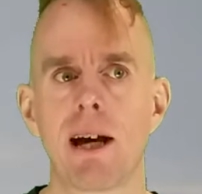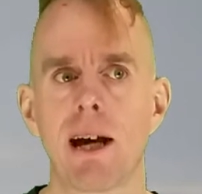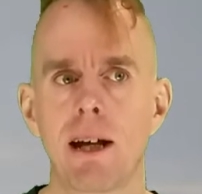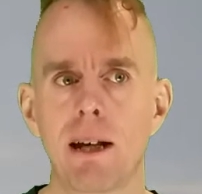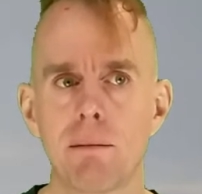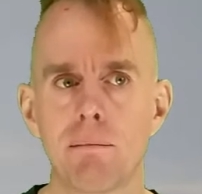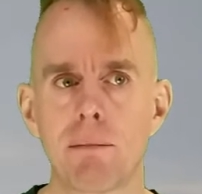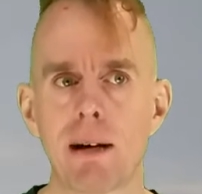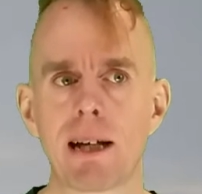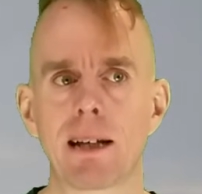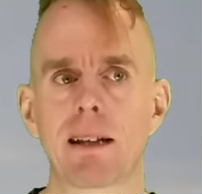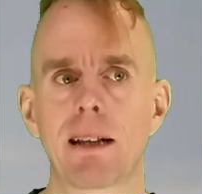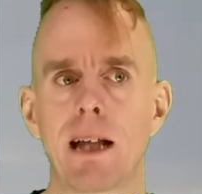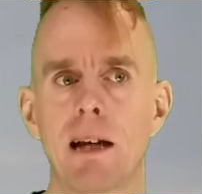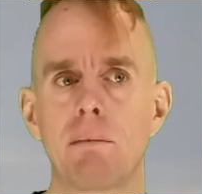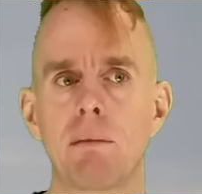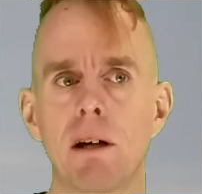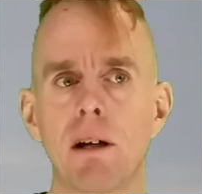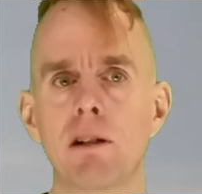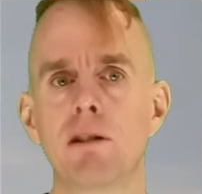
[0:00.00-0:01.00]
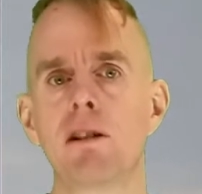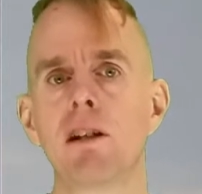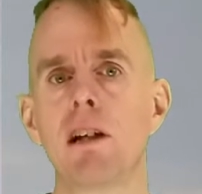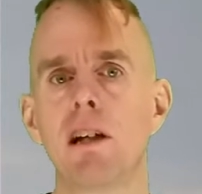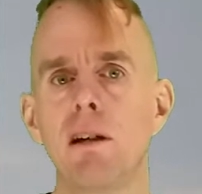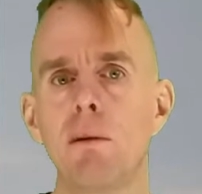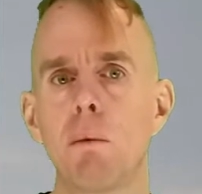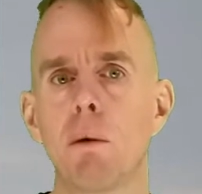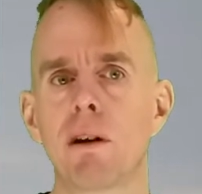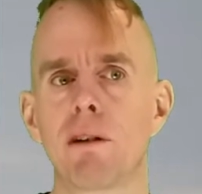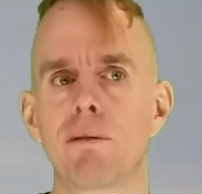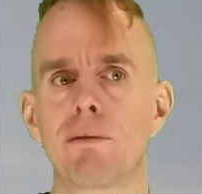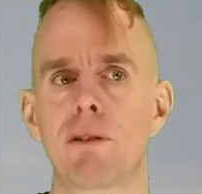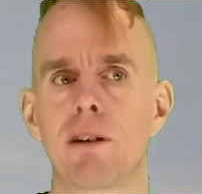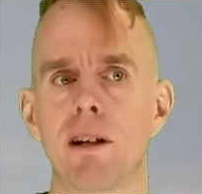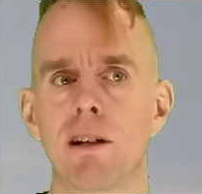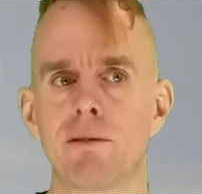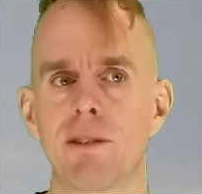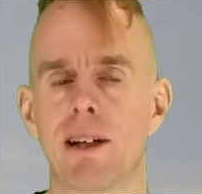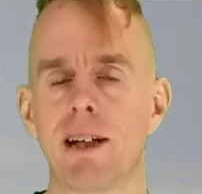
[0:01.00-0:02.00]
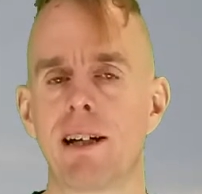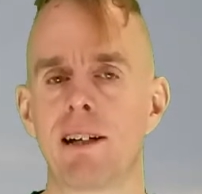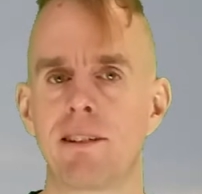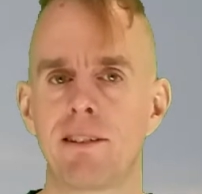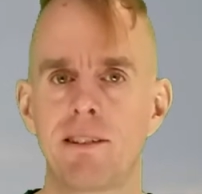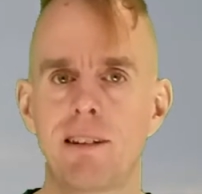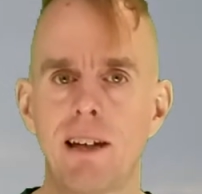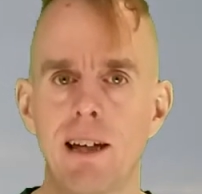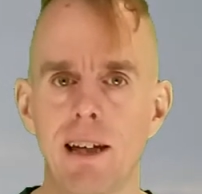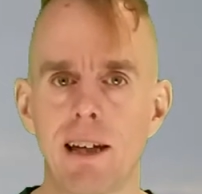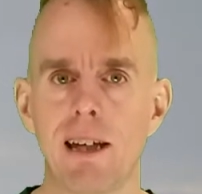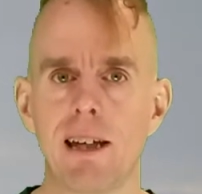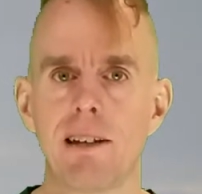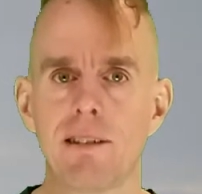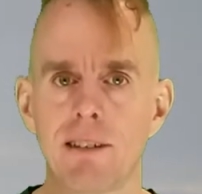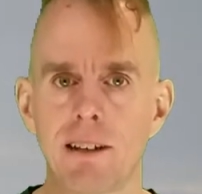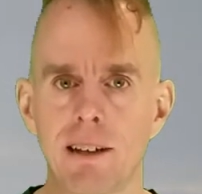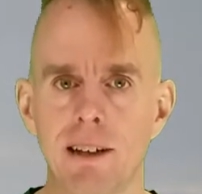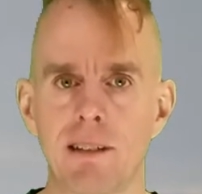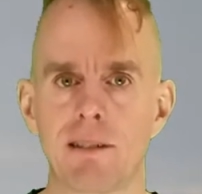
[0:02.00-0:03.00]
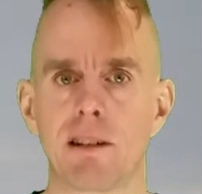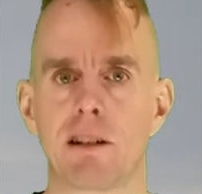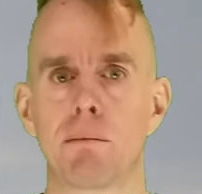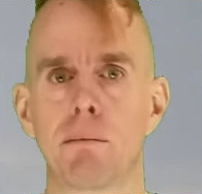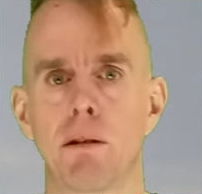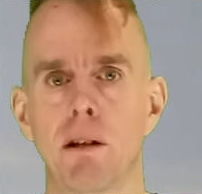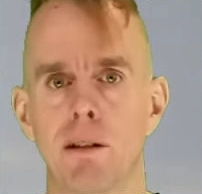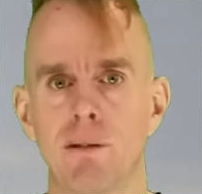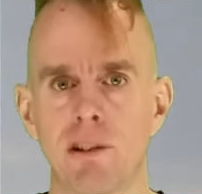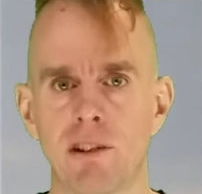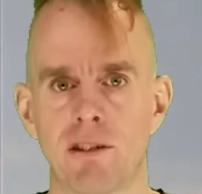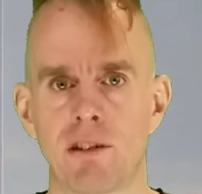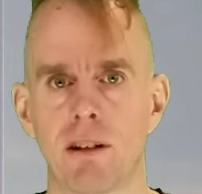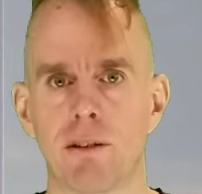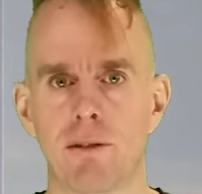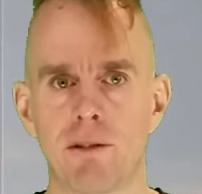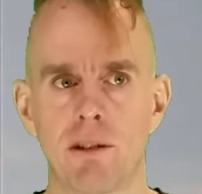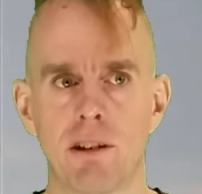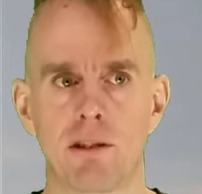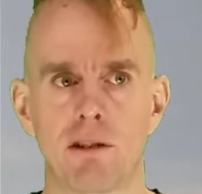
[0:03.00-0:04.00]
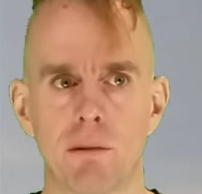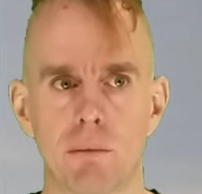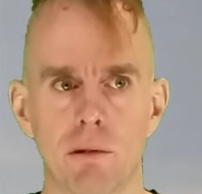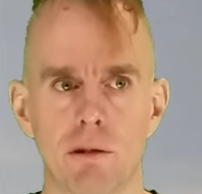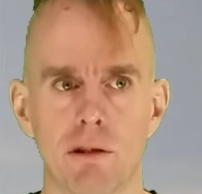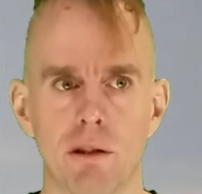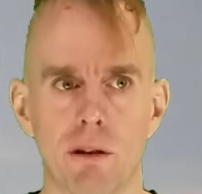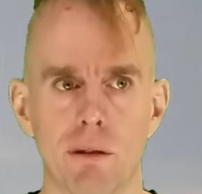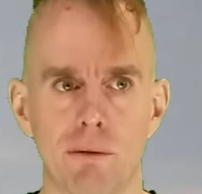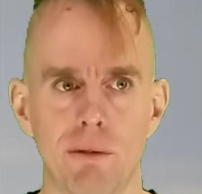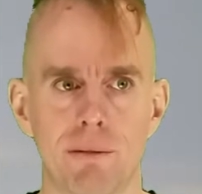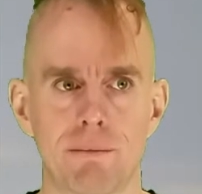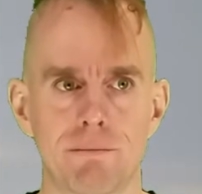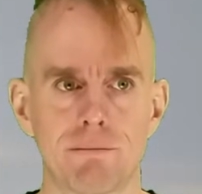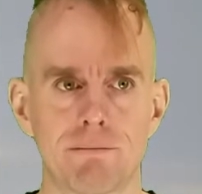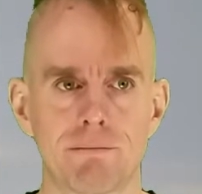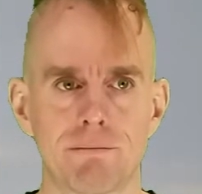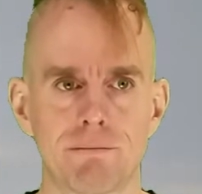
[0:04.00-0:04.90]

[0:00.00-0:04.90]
and in MATLAB, ODE15S is an example of a stiff system solver.